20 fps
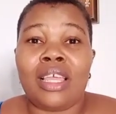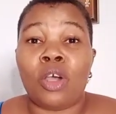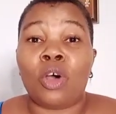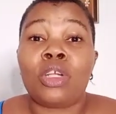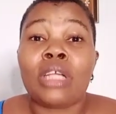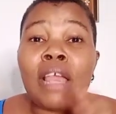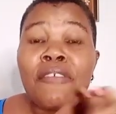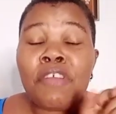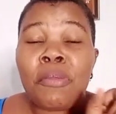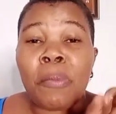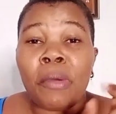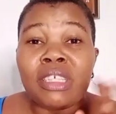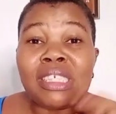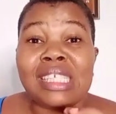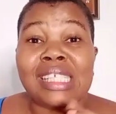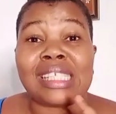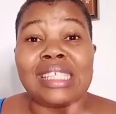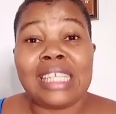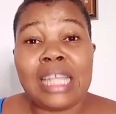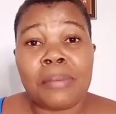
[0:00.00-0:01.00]
on
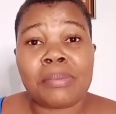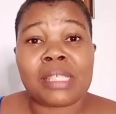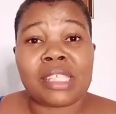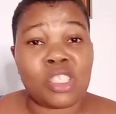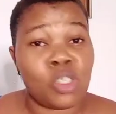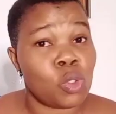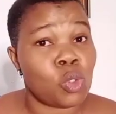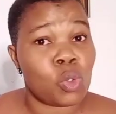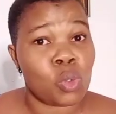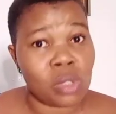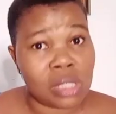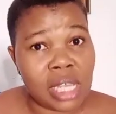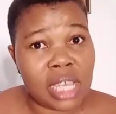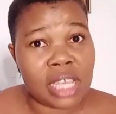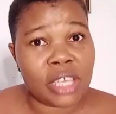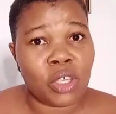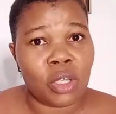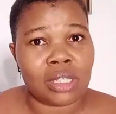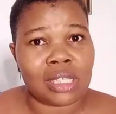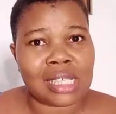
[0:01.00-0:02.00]
everybody's lips till
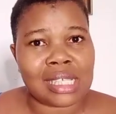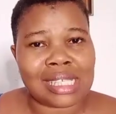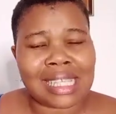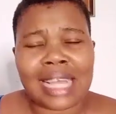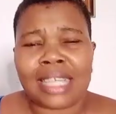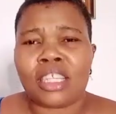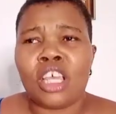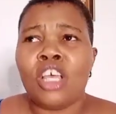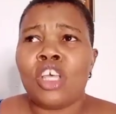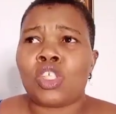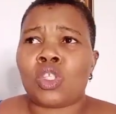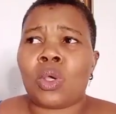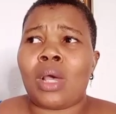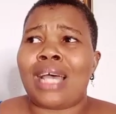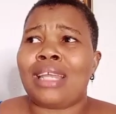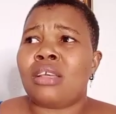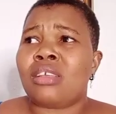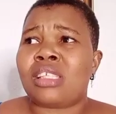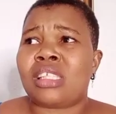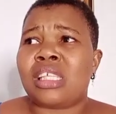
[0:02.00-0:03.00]
today, you understand? So
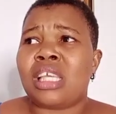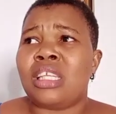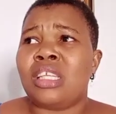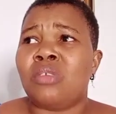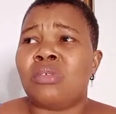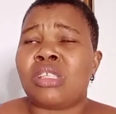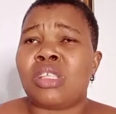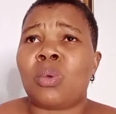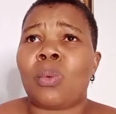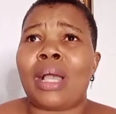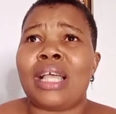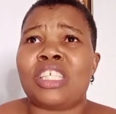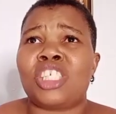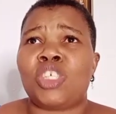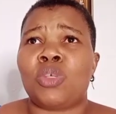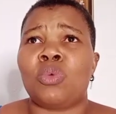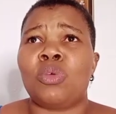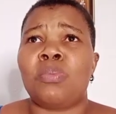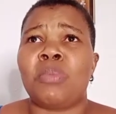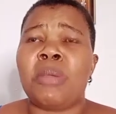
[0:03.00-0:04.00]
I don't see any reason why
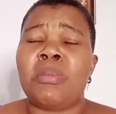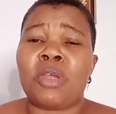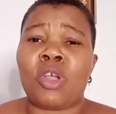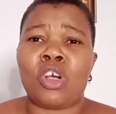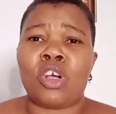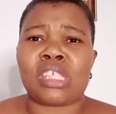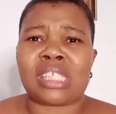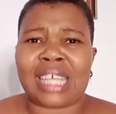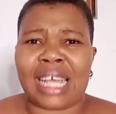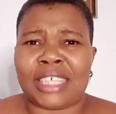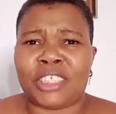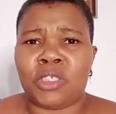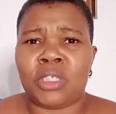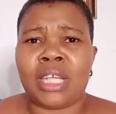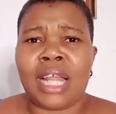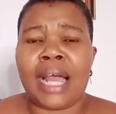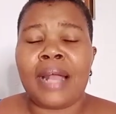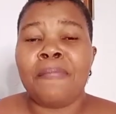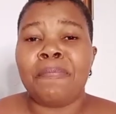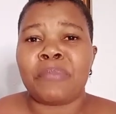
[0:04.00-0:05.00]
she would be, because
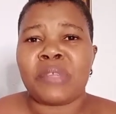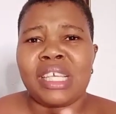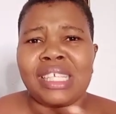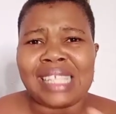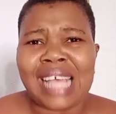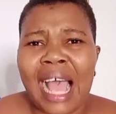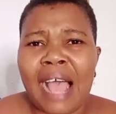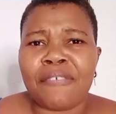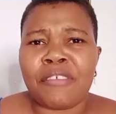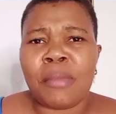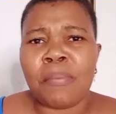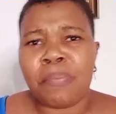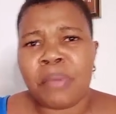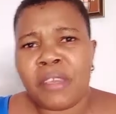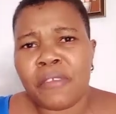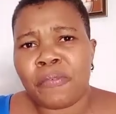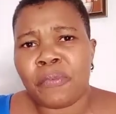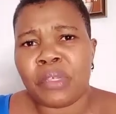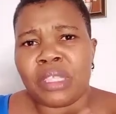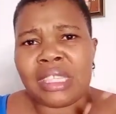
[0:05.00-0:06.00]
KA3NA is having
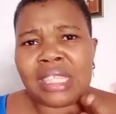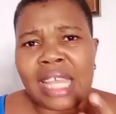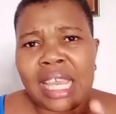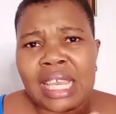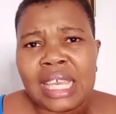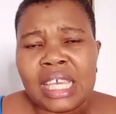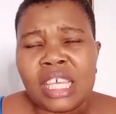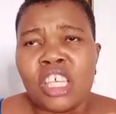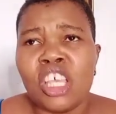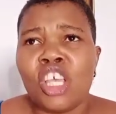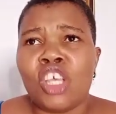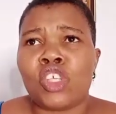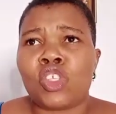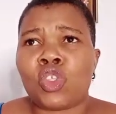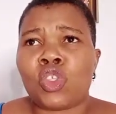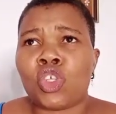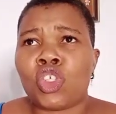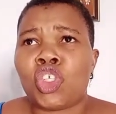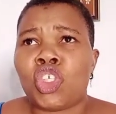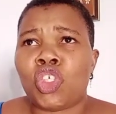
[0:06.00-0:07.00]
beef with Nengi,
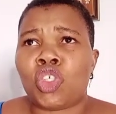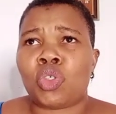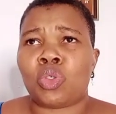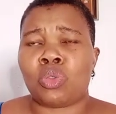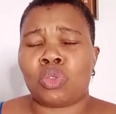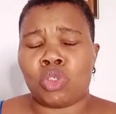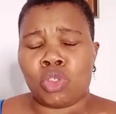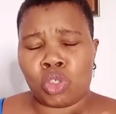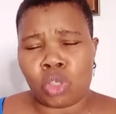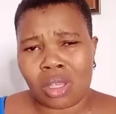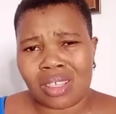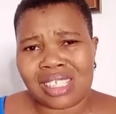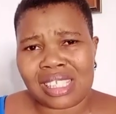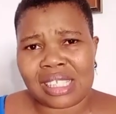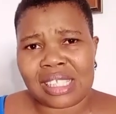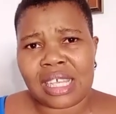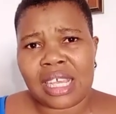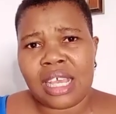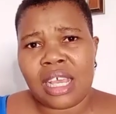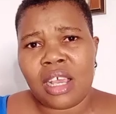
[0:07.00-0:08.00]
so she should
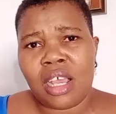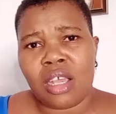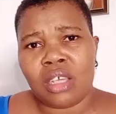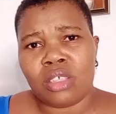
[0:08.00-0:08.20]
just